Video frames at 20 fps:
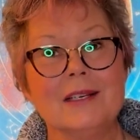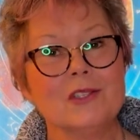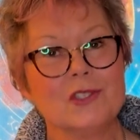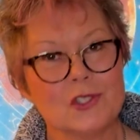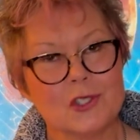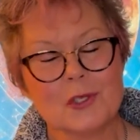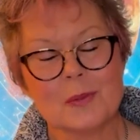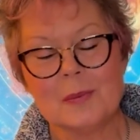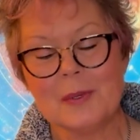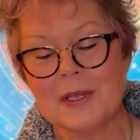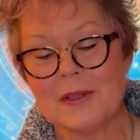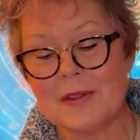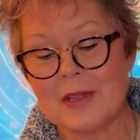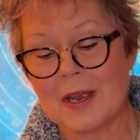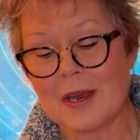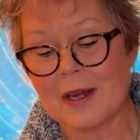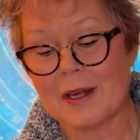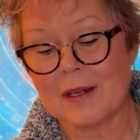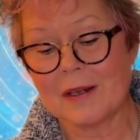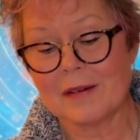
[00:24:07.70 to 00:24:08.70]
She'll be
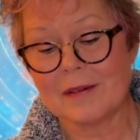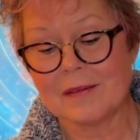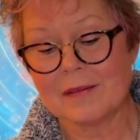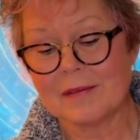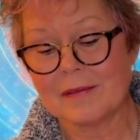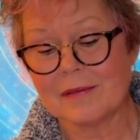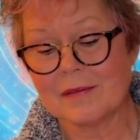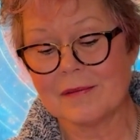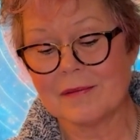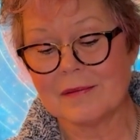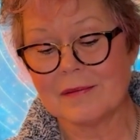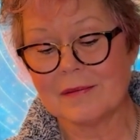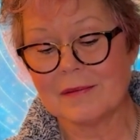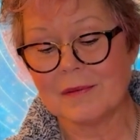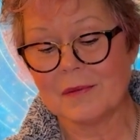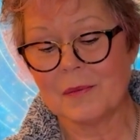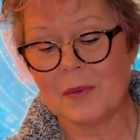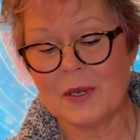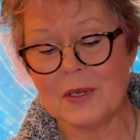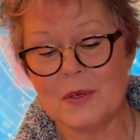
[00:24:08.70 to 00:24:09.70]
there
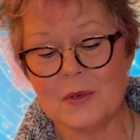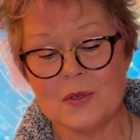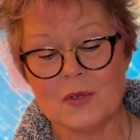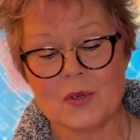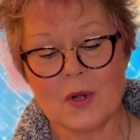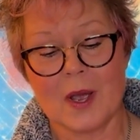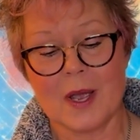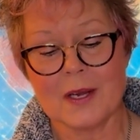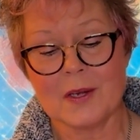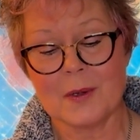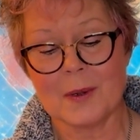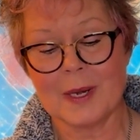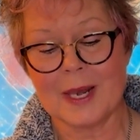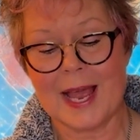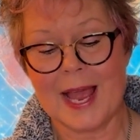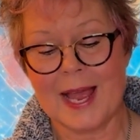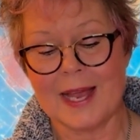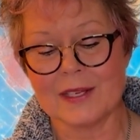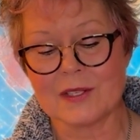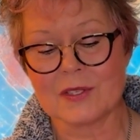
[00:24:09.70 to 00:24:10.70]
when you draw your
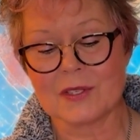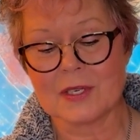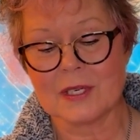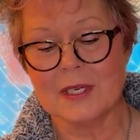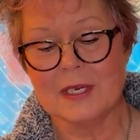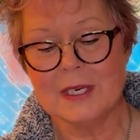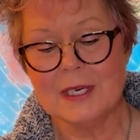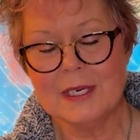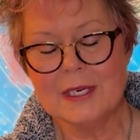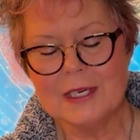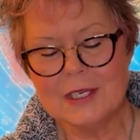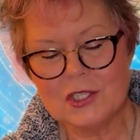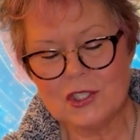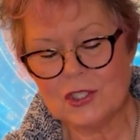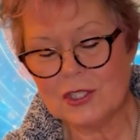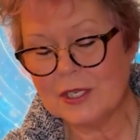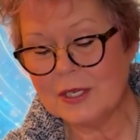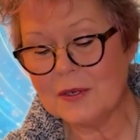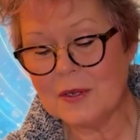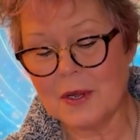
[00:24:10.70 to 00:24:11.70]
last.
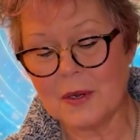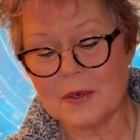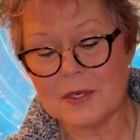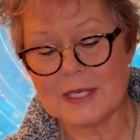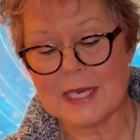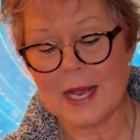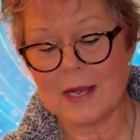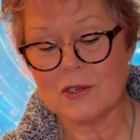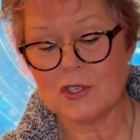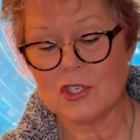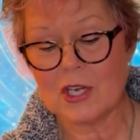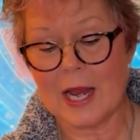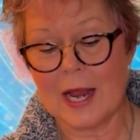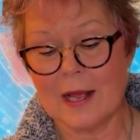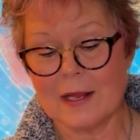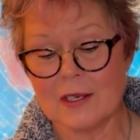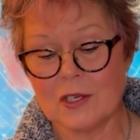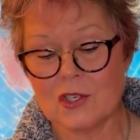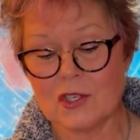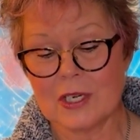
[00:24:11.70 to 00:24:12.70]
She knows how
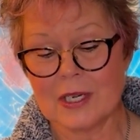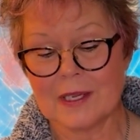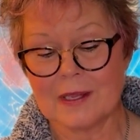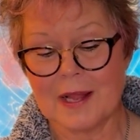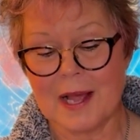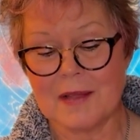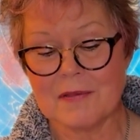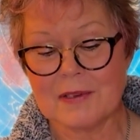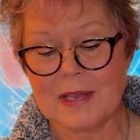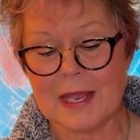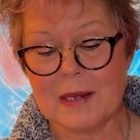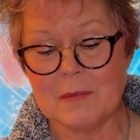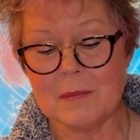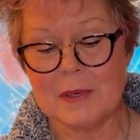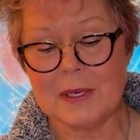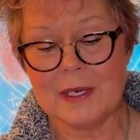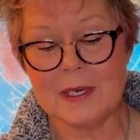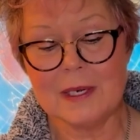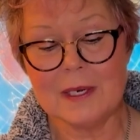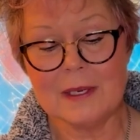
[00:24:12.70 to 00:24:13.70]
challenging life can
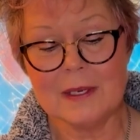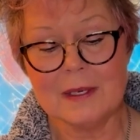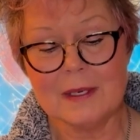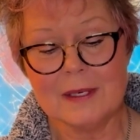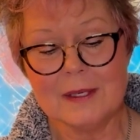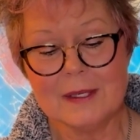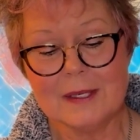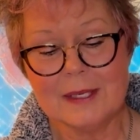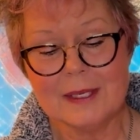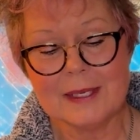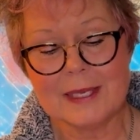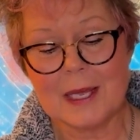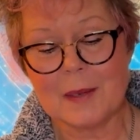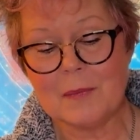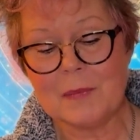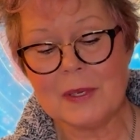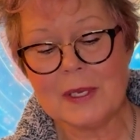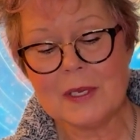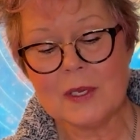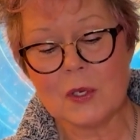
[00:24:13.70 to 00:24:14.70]
be,
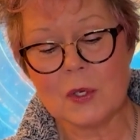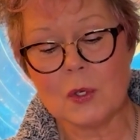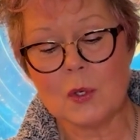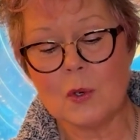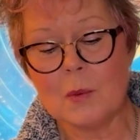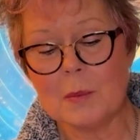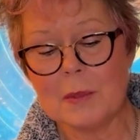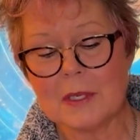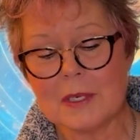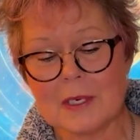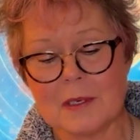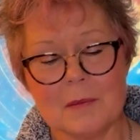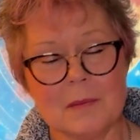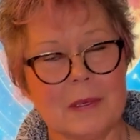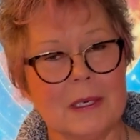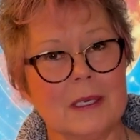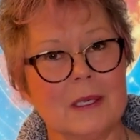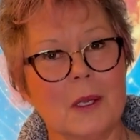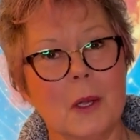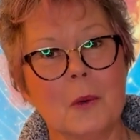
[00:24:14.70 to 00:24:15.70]
that being human can
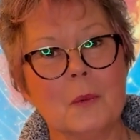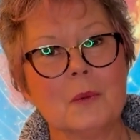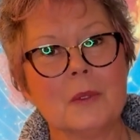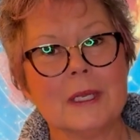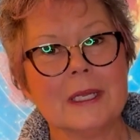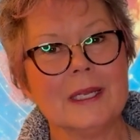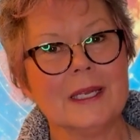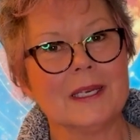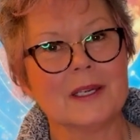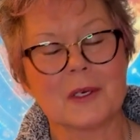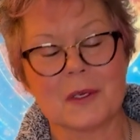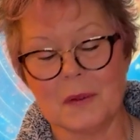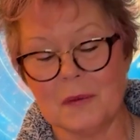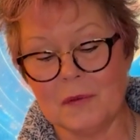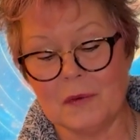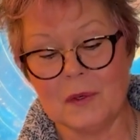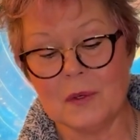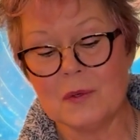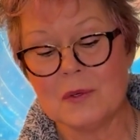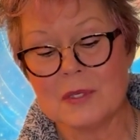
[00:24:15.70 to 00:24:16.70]
be lonely and
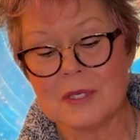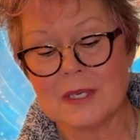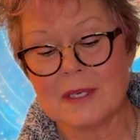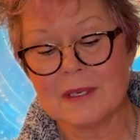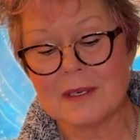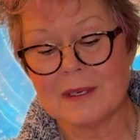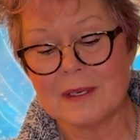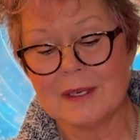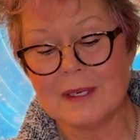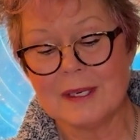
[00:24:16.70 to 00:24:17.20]
confusing,